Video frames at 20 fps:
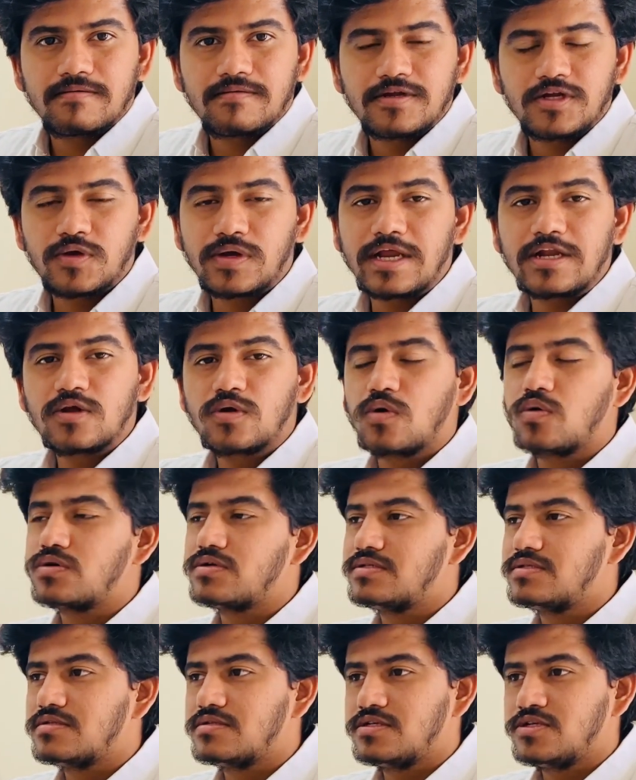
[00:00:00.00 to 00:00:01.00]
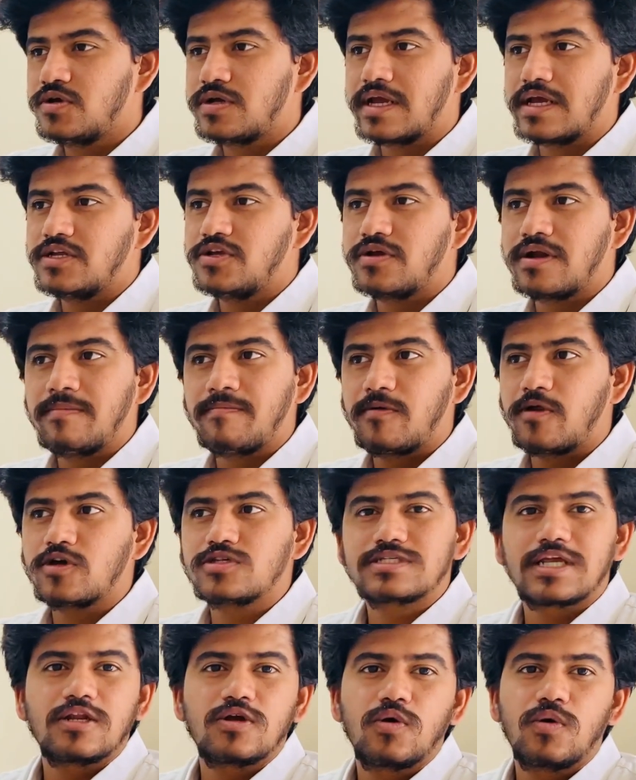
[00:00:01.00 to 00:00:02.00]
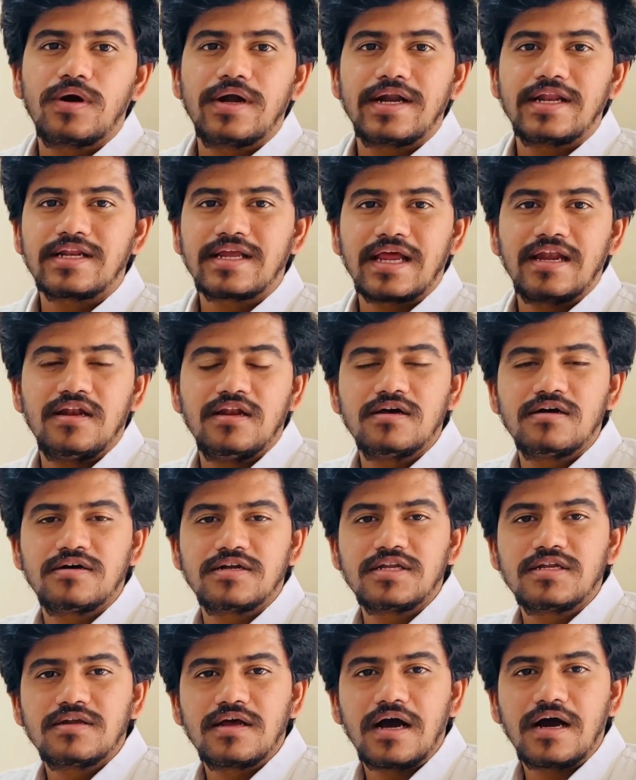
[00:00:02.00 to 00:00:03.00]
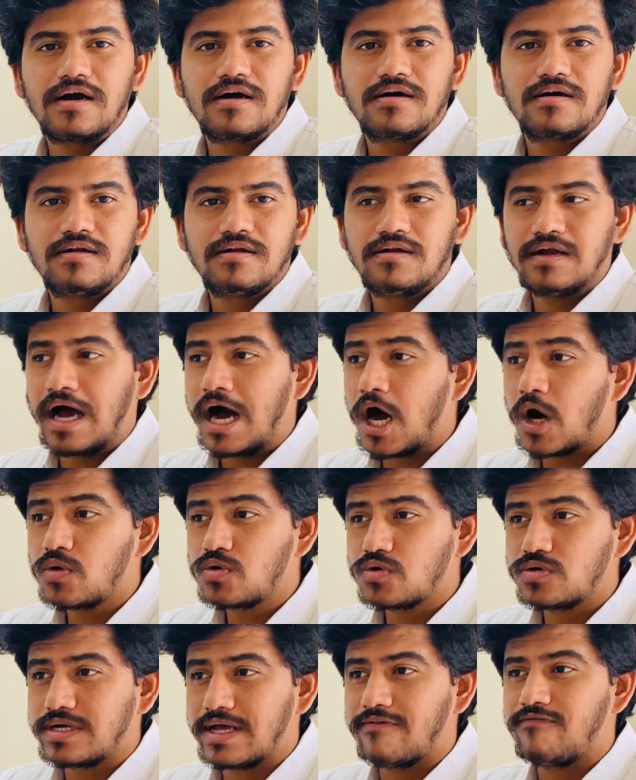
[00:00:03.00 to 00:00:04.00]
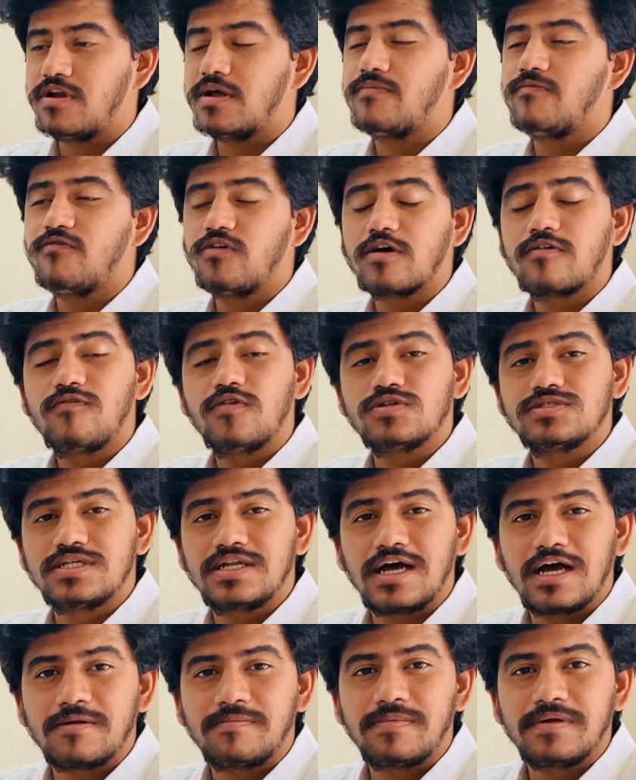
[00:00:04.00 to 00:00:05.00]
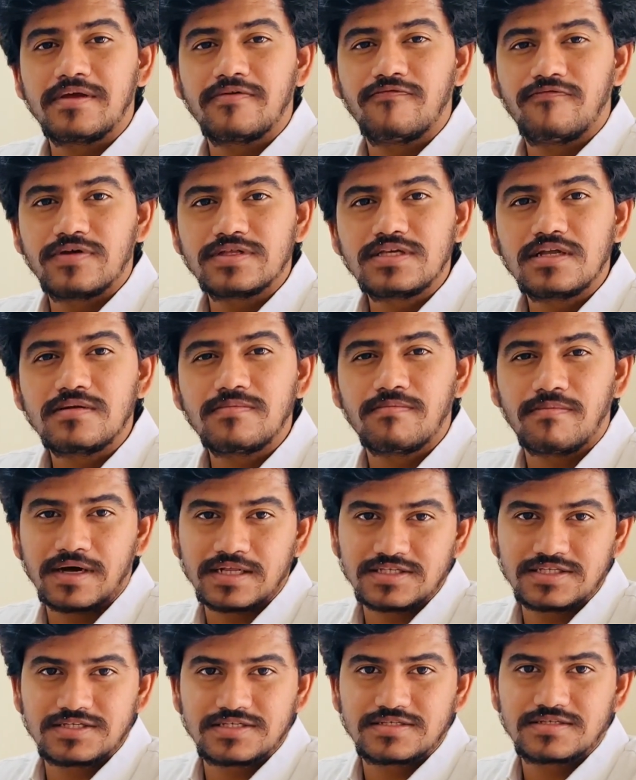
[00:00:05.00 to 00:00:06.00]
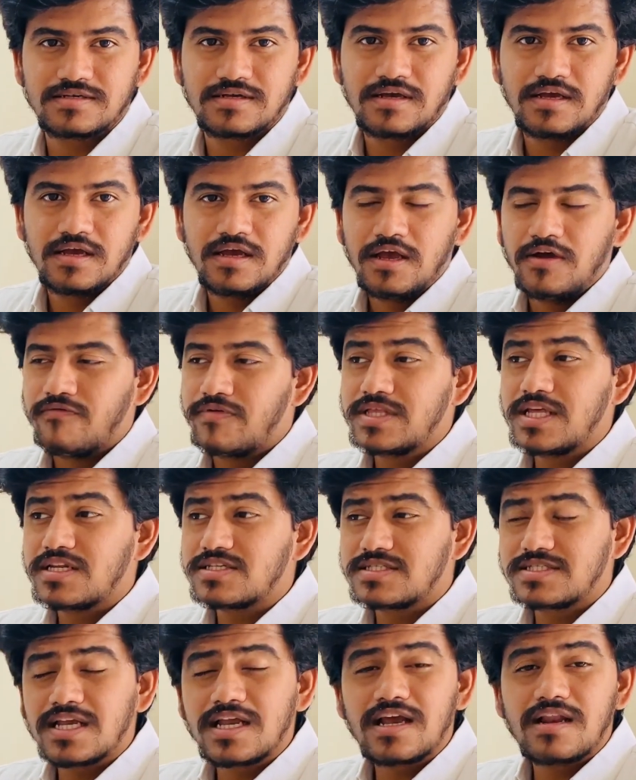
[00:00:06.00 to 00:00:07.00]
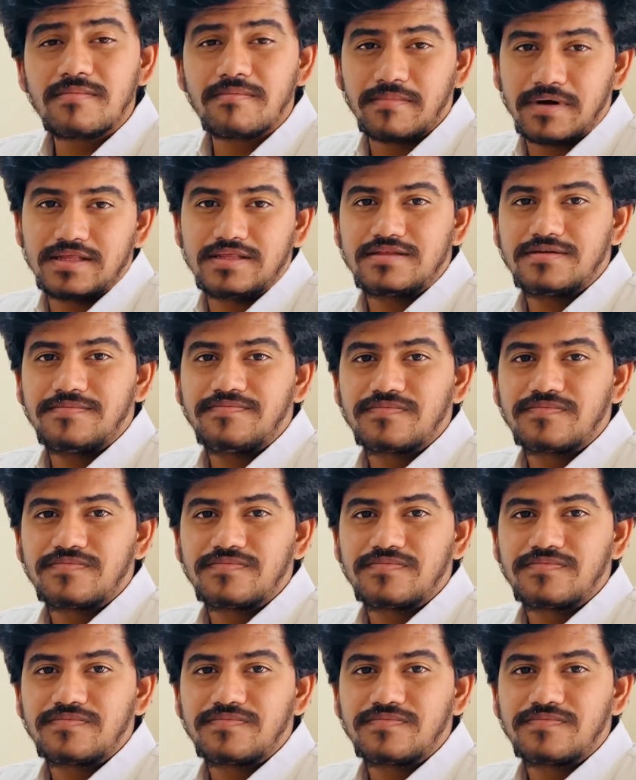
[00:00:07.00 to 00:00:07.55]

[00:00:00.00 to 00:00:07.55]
You can go, you can, your employees can go ahead and can learn how to develop workflows in RPA within months within a single month.